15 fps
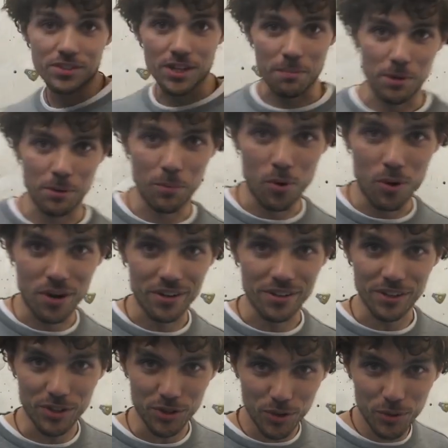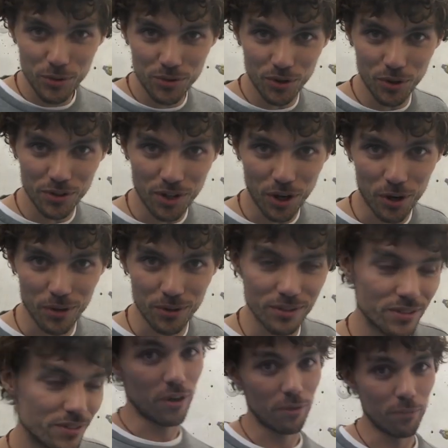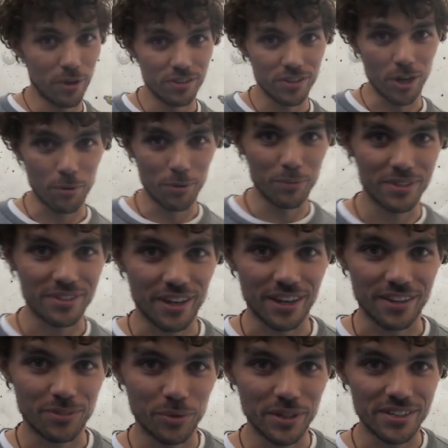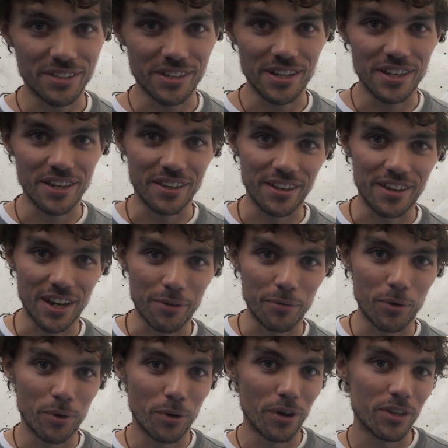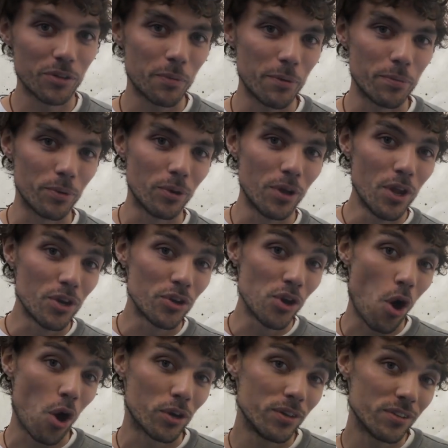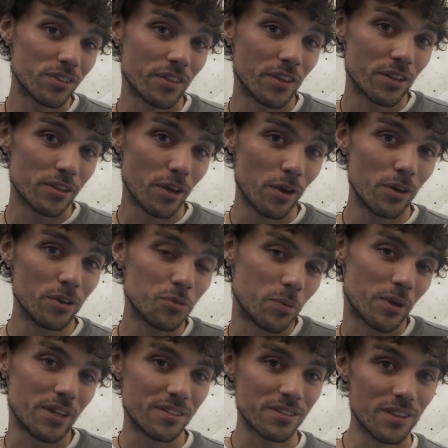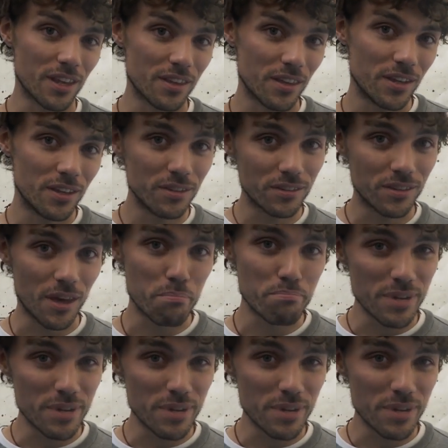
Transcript: Tip number one, use your toes. One of the most common mistakes we see at the climbing wall is people not using their toes, but instead they use their